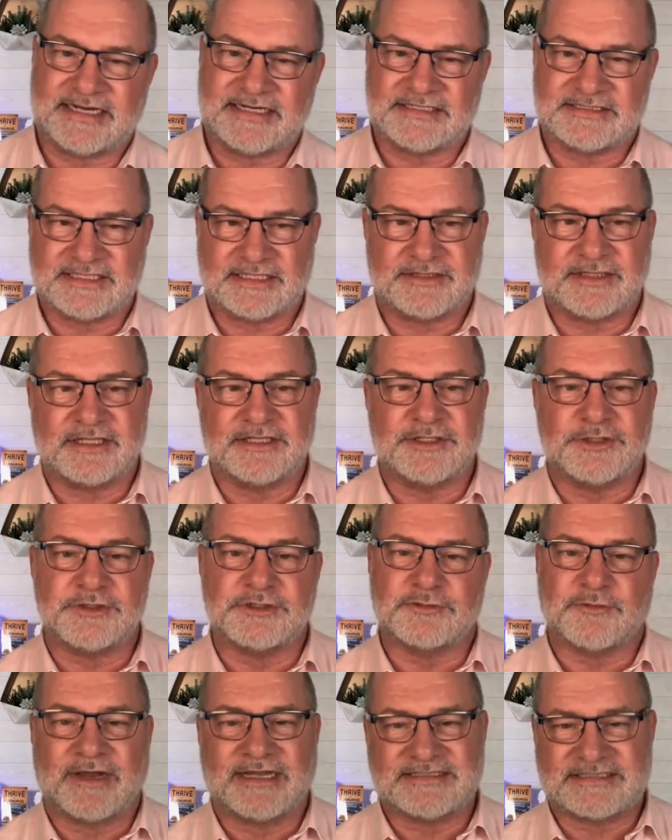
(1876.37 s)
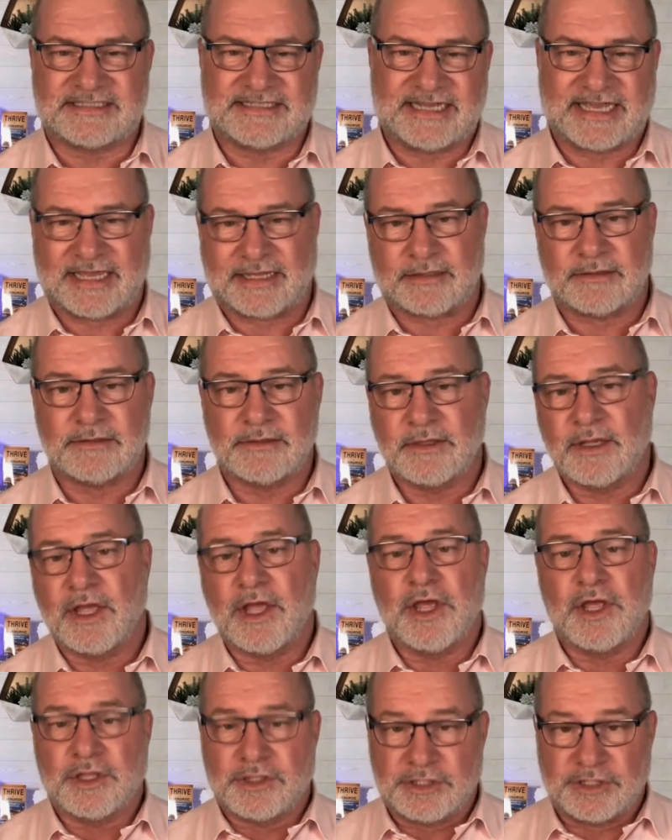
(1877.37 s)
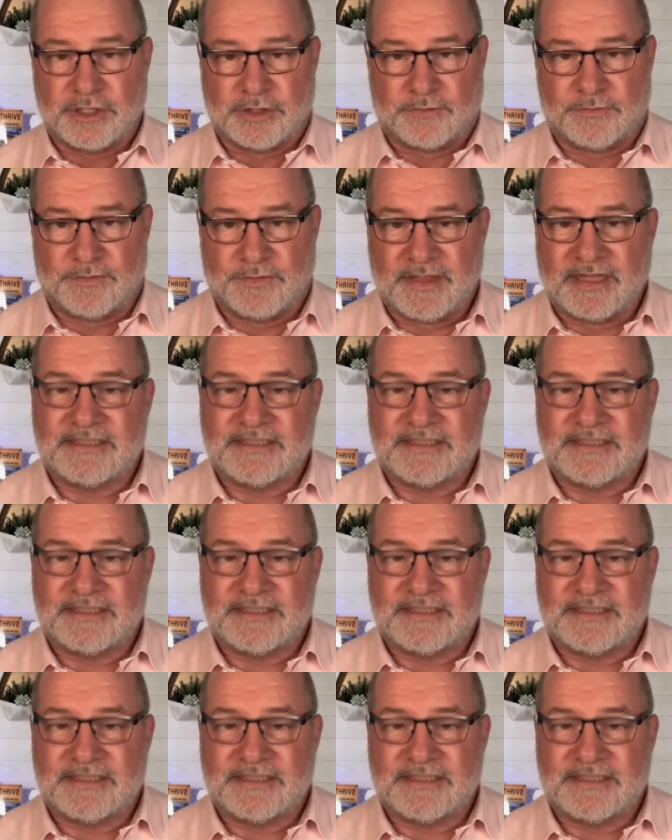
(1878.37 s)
He said, then do it twice a day. You know,